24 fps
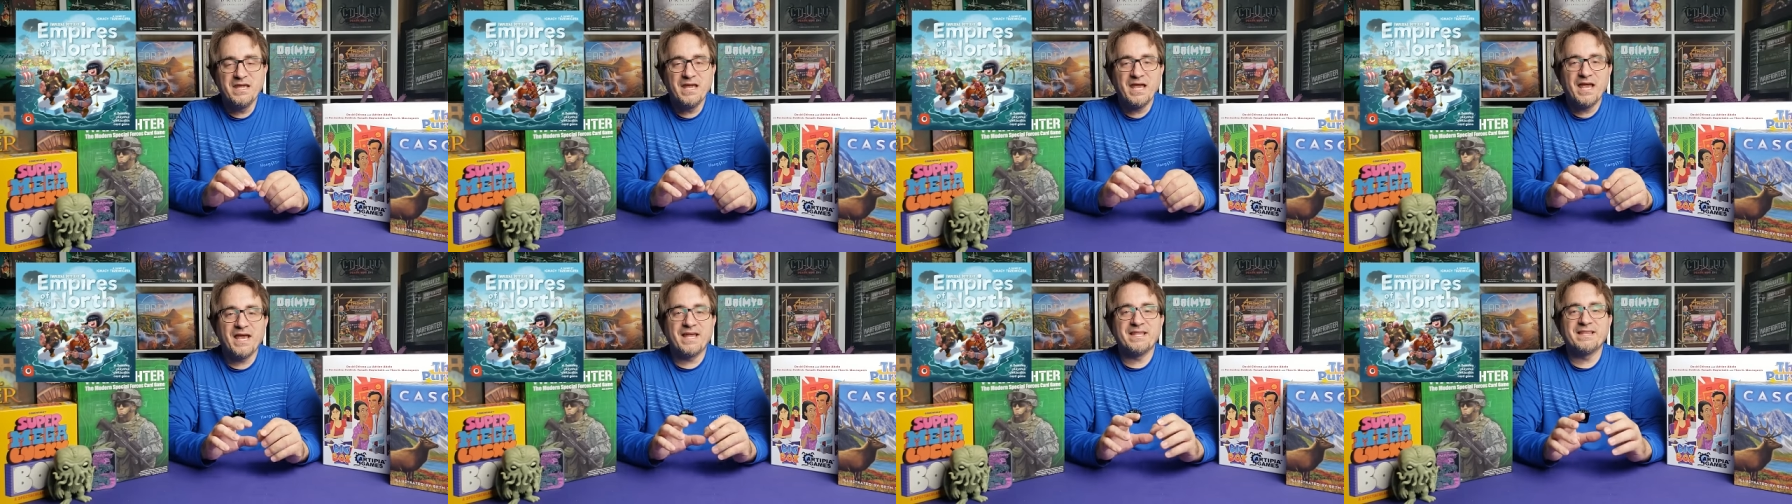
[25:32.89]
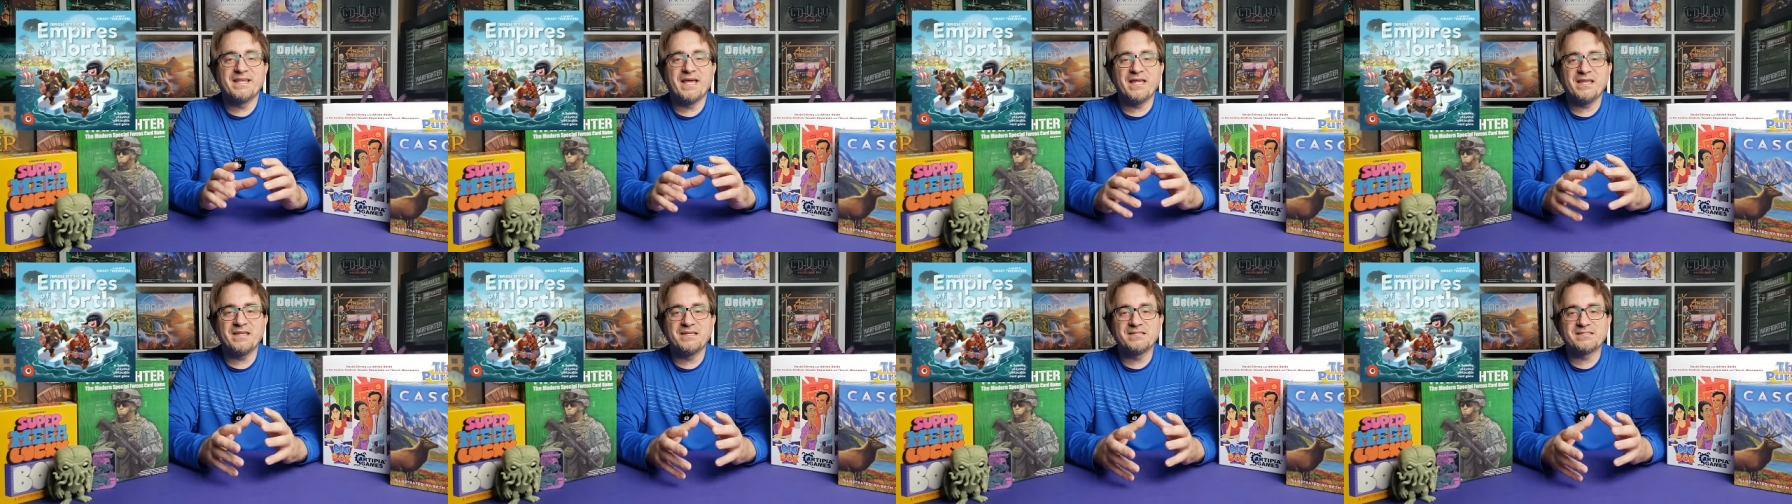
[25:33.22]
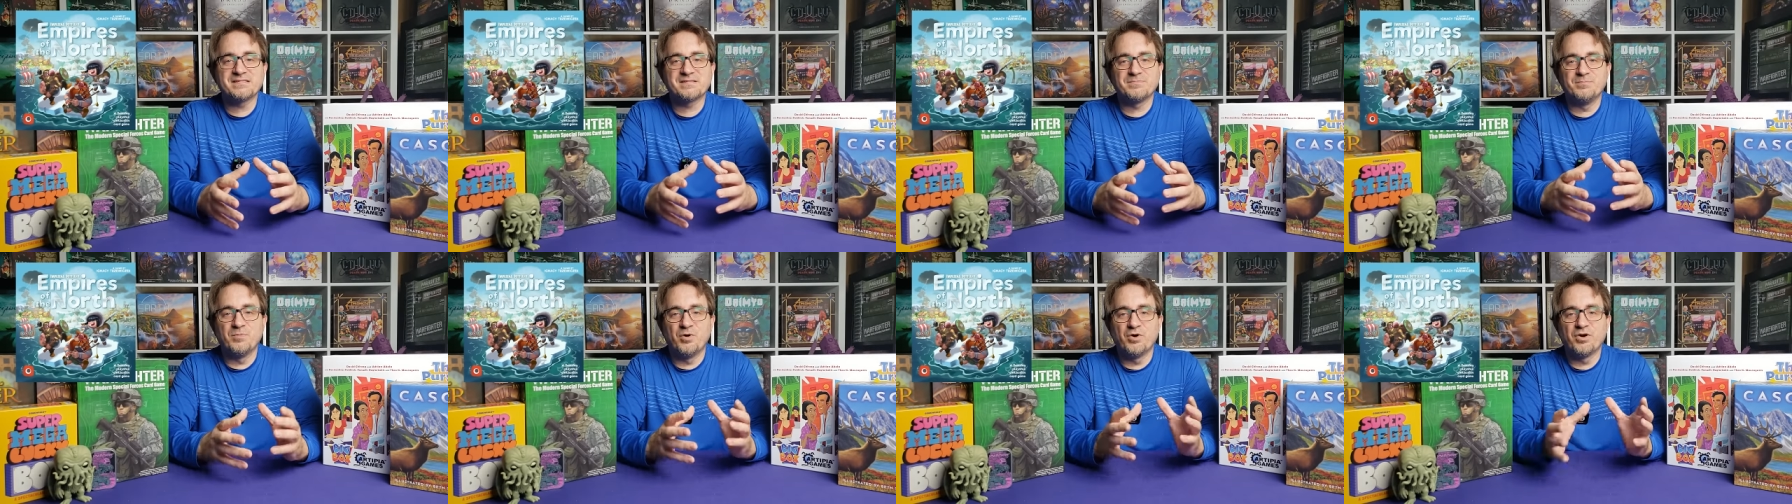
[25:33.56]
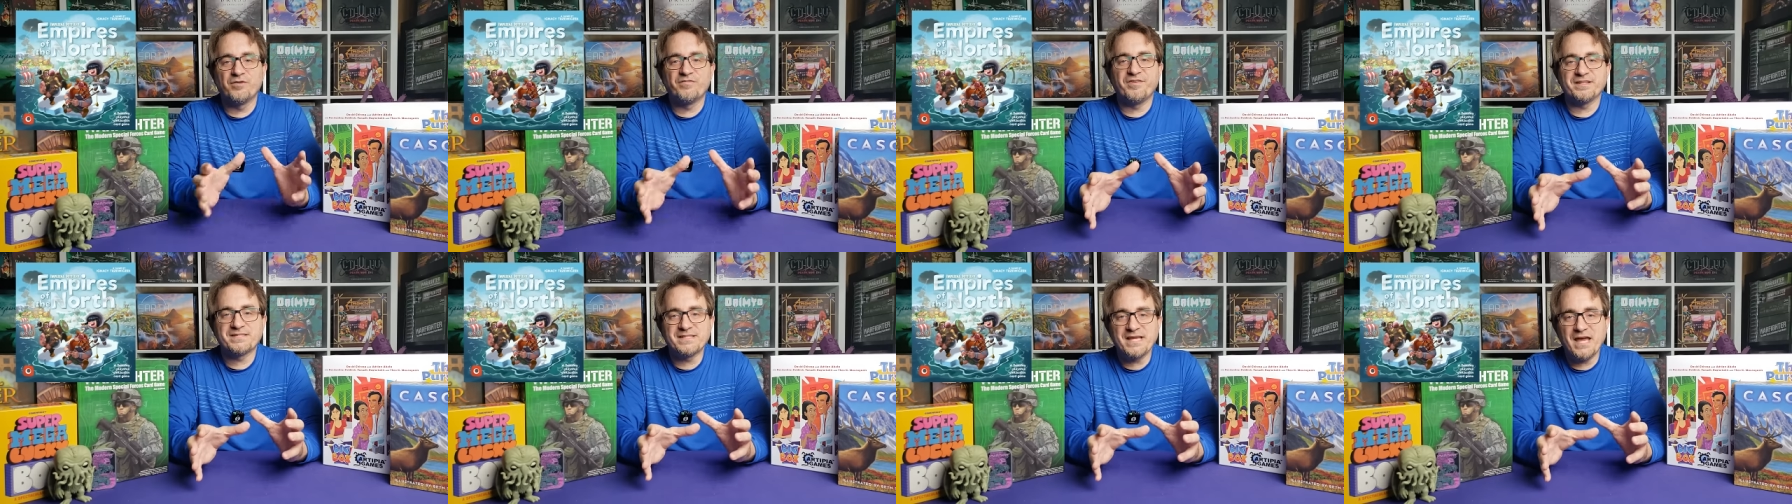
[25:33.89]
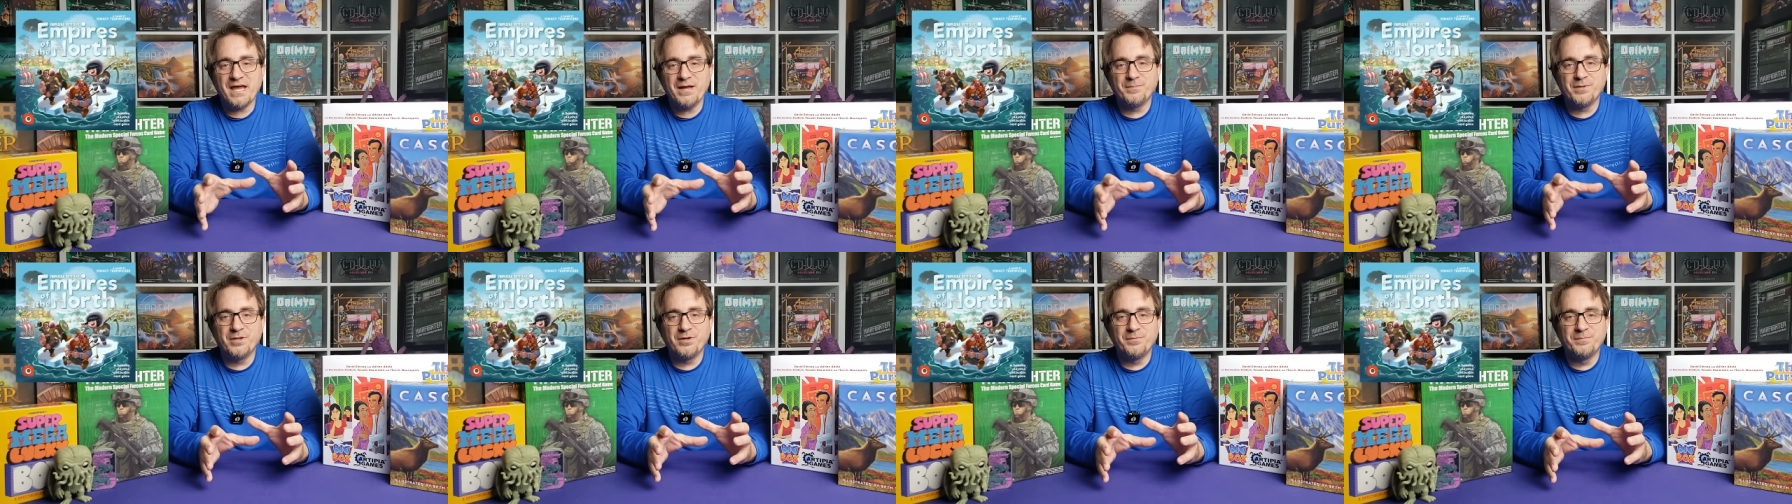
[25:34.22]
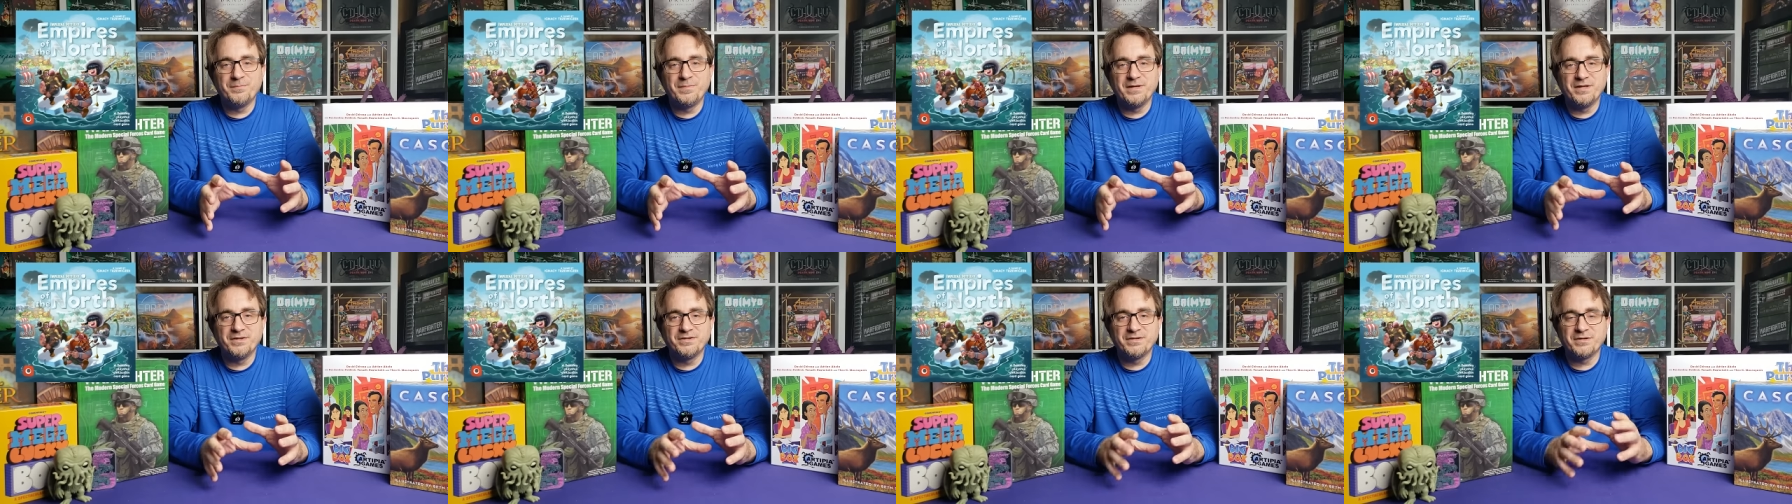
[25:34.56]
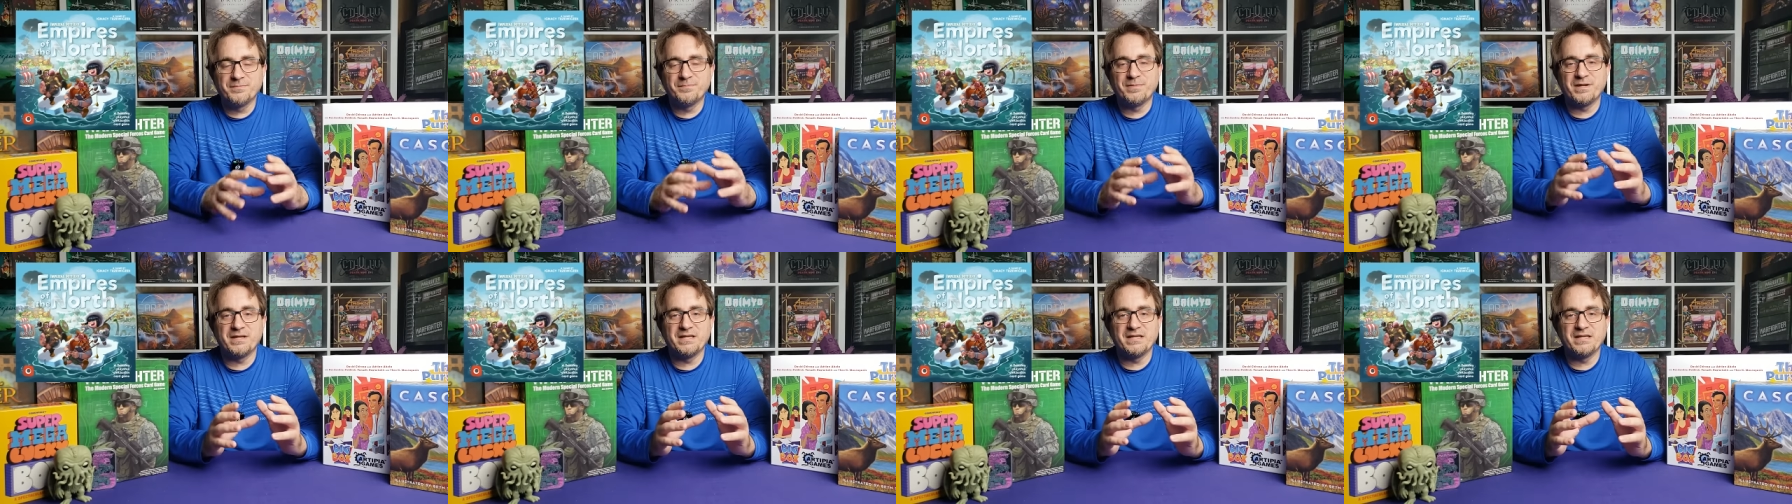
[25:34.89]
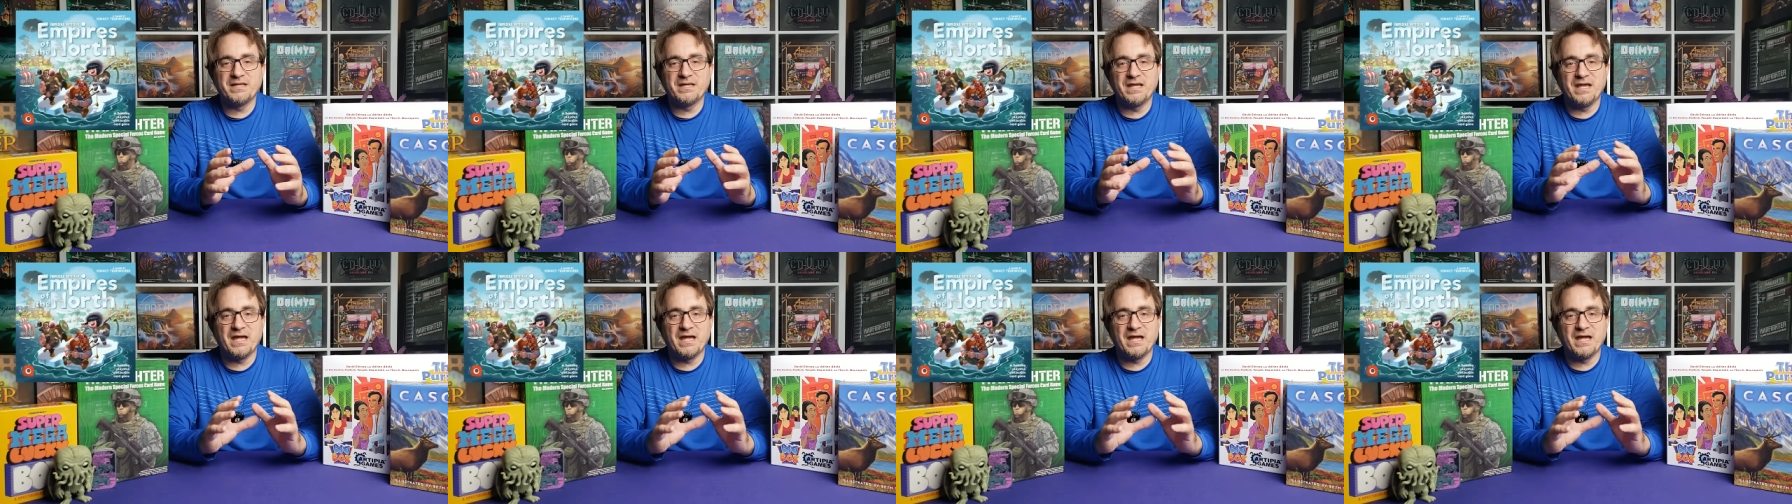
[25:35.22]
and that is more of a Tableau builder, but it,